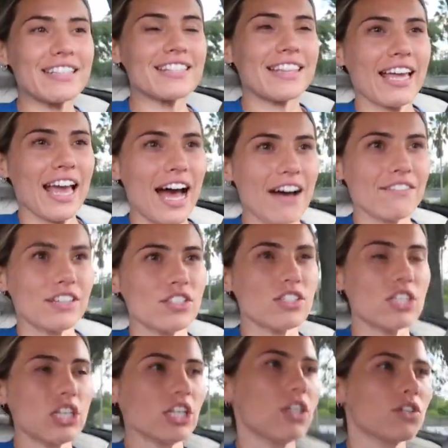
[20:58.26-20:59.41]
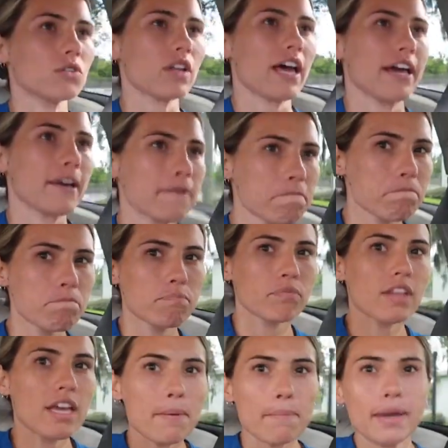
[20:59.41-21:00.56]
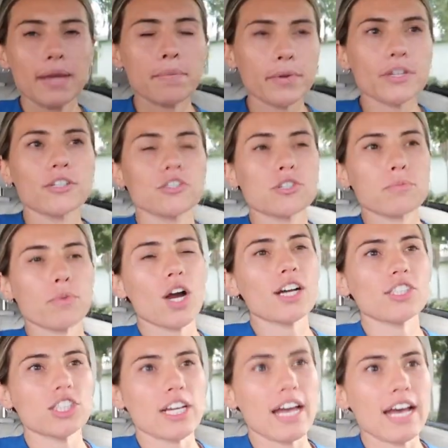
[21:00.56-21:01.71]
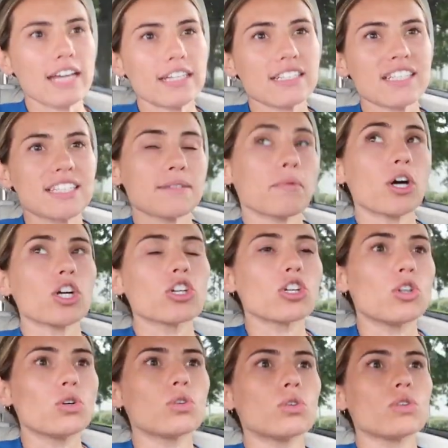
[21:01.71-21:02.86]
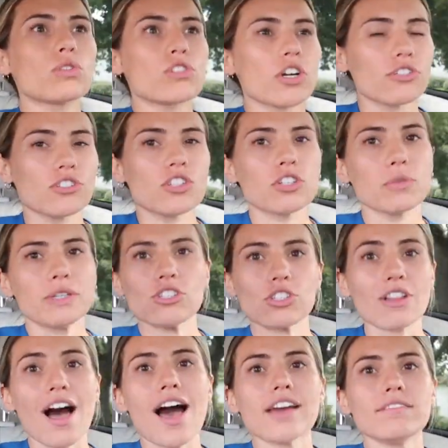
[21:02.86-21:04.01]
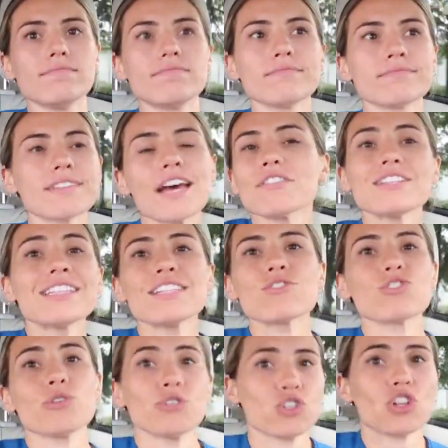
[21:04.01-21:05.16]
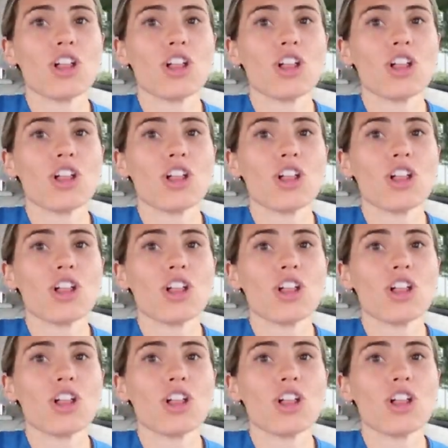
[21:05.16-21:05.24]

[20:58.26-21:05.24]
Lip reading: that they have us do, like papers, projects, SMART goals, are due in July. Everything's due in